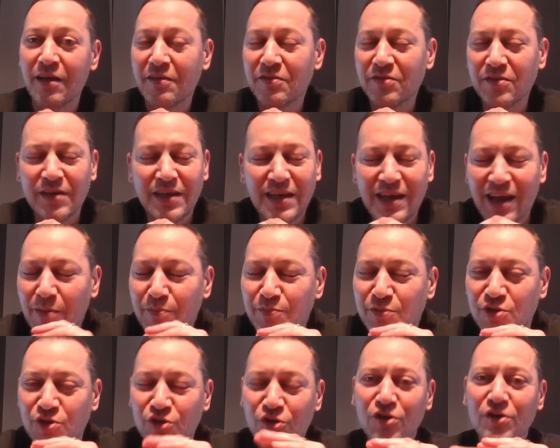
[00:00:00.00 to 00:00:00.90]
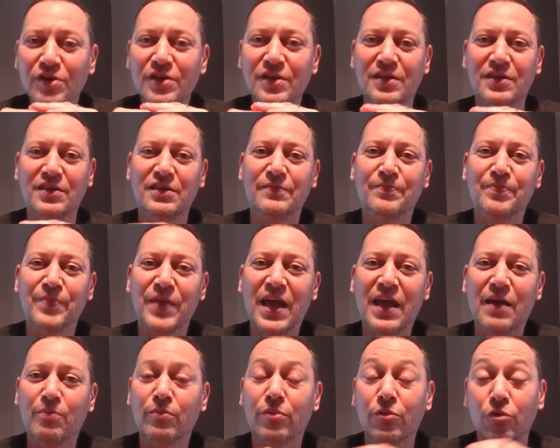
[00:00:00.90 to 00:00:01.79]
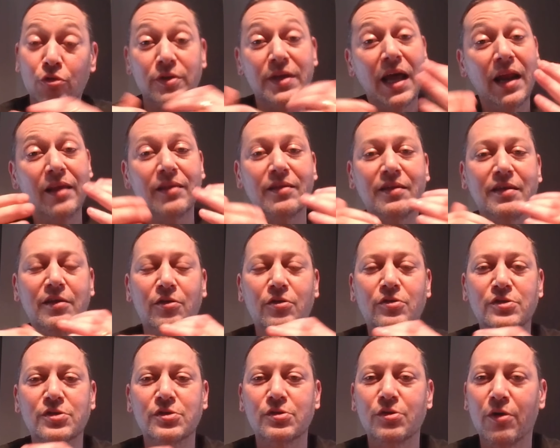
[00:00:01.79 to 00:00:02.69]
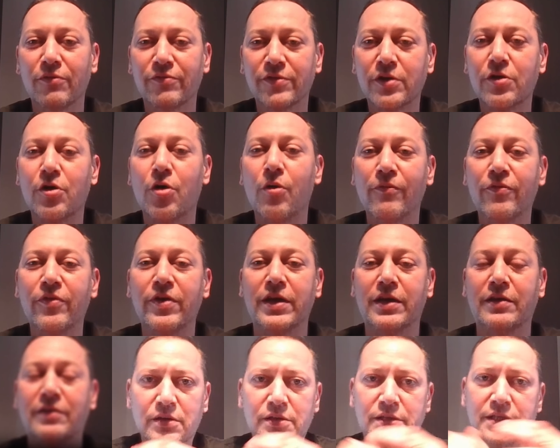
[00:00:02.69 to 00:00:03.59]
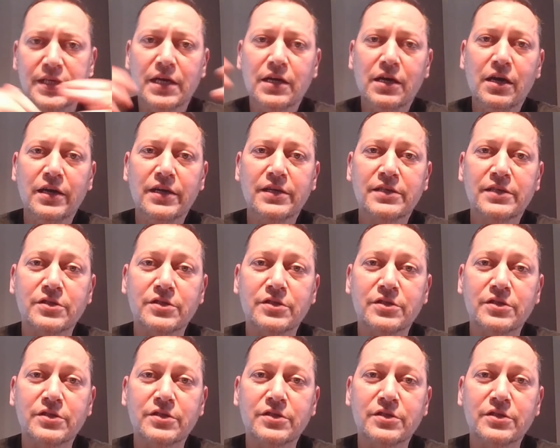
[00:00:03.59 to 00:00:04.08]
the absurdity and brutality also of the conflict. Saga is